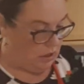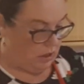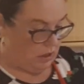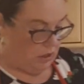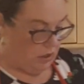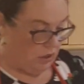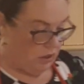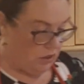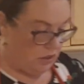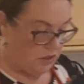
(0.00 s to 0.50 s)
You
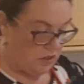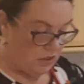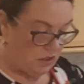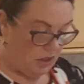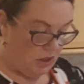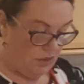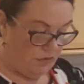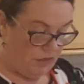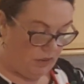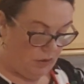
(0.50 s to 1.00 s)
could
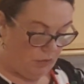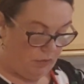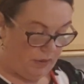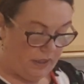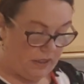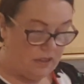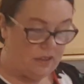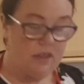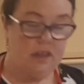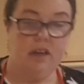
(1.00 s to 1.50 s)
serve it
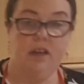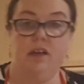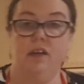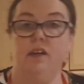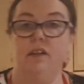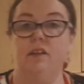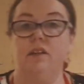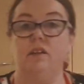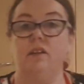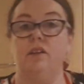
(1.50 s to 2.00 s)
with
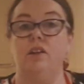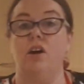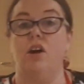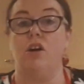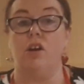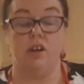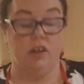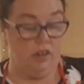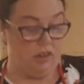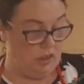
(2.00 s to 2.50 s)

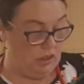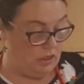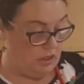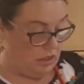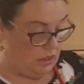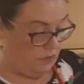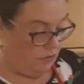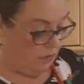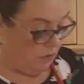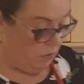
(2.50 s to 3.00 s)
yogurt
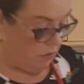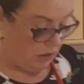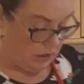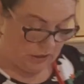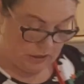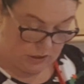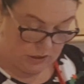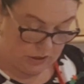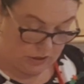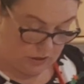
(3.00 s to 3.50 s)
if you
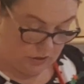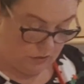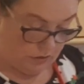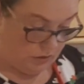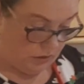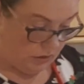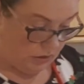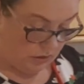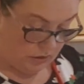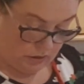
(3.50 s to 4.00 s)
wanted to.
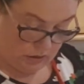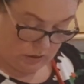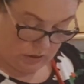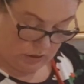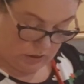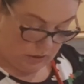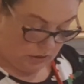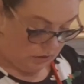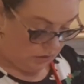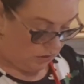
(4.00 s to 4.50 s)

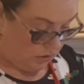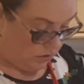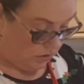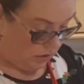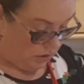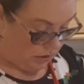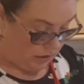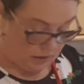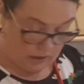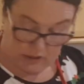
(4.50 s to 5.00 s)

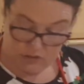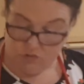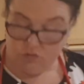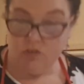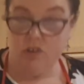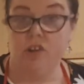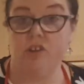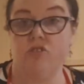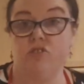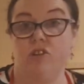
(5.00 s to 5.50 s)
So
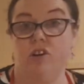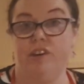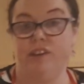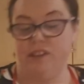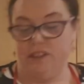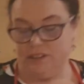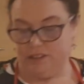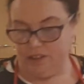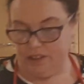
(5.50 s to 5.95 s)
I tried this